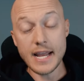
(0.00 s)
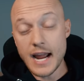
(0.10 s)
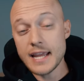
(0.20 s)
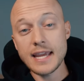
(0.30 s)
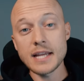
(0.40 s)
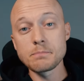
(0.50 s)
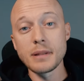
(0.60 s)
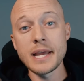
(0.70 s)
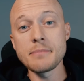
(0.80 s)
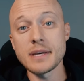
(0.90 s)
And I can't
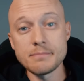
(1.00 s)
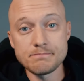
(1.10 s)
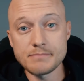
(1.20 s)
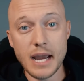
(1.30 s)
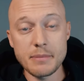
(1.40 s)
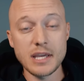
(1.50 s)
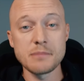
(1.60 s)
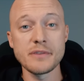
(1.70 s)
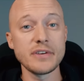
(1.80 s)
blame them. I became a